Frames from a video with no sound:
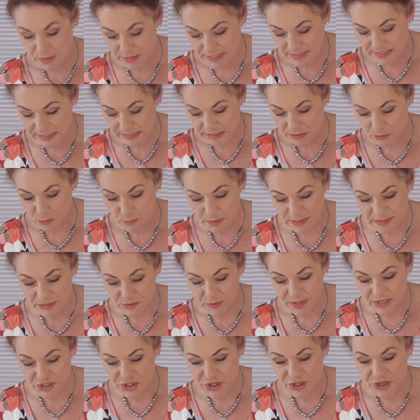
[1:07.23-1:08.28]
these little ones are
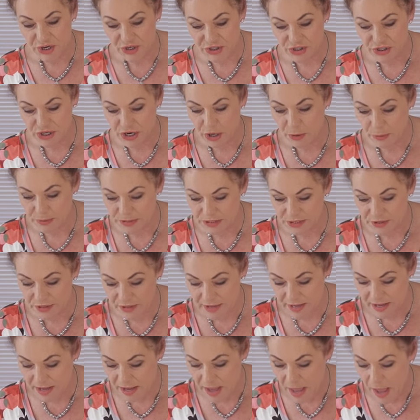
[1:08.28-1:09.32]
actually going to go into
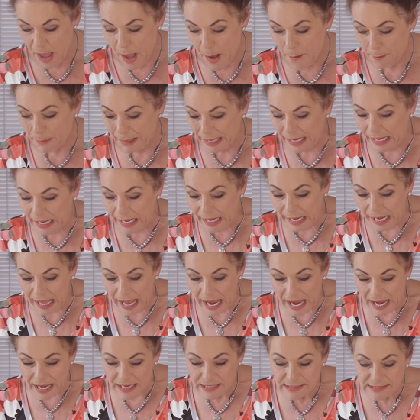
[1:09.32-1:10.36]
there.
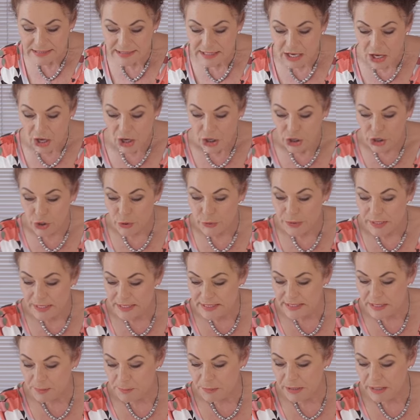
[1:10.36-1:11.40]
Plus you need
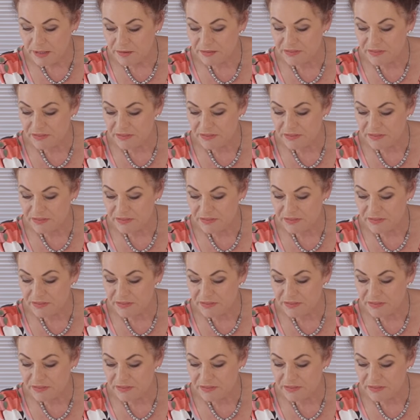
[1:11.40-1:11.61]
some little